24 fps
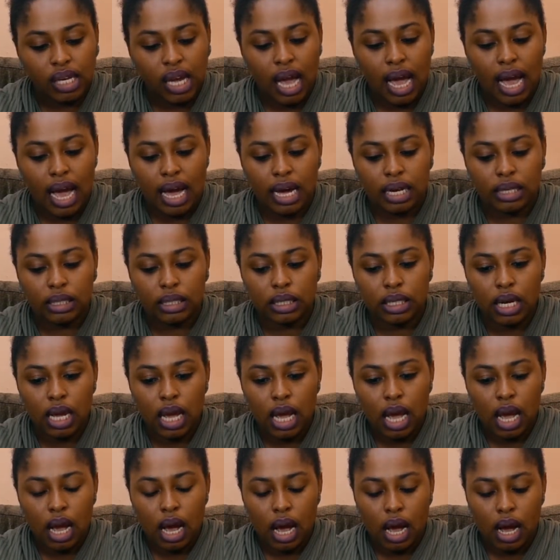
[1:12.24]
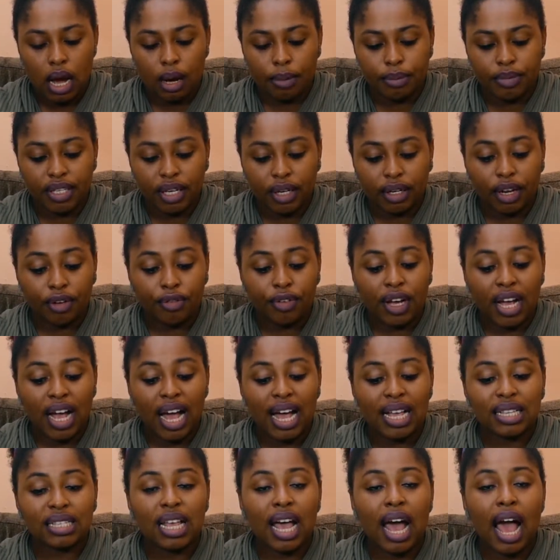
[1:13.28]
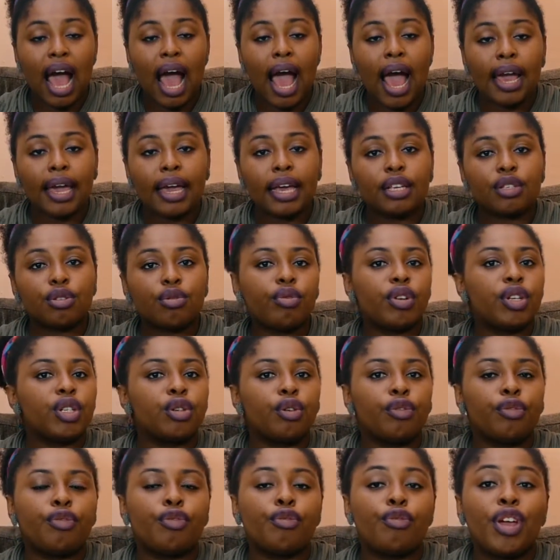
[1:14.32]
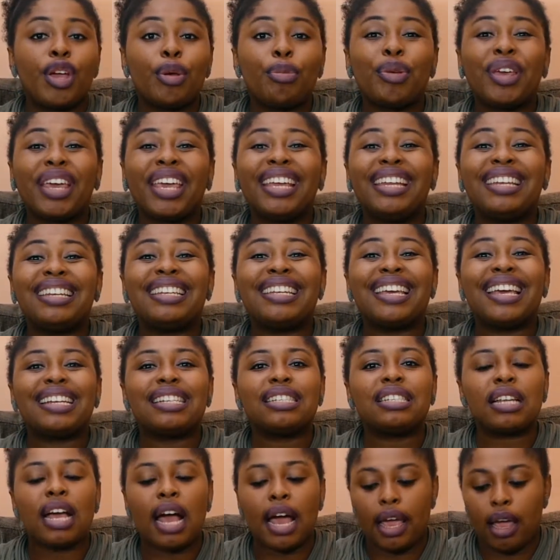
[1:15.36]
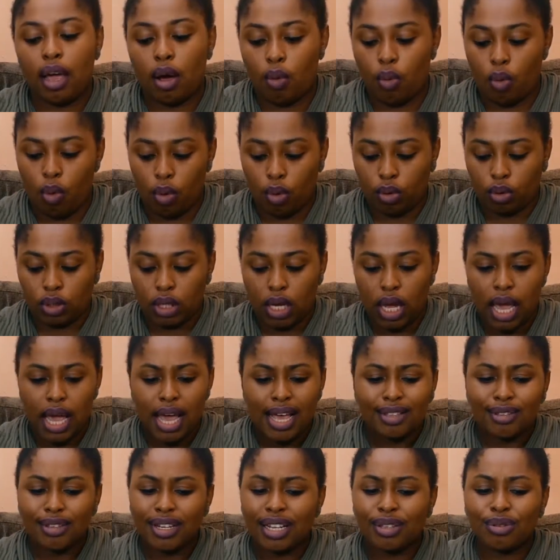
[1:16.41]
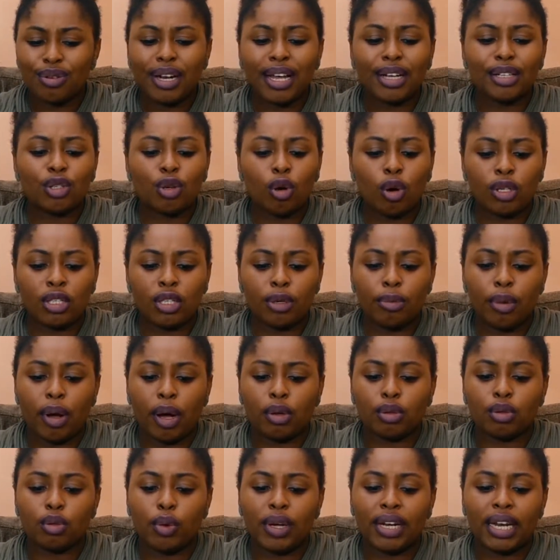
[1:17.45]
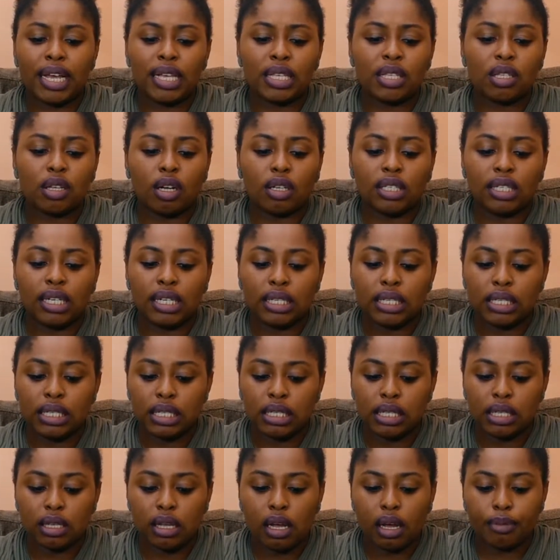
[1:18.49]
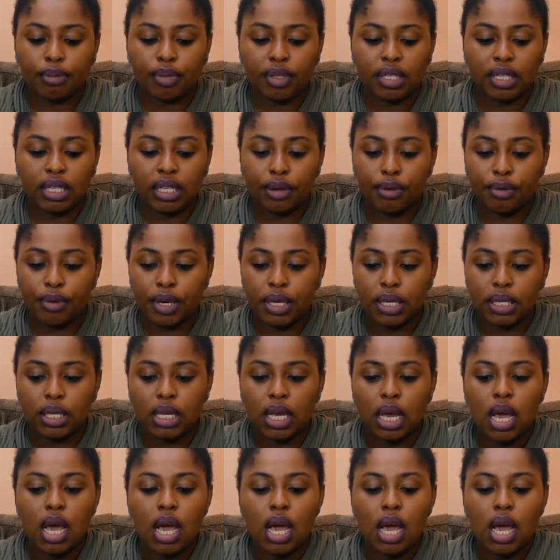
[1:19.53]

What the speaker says: And South Africa has the highest rate of rape in the entire world. So that's what I talked about when I started this series.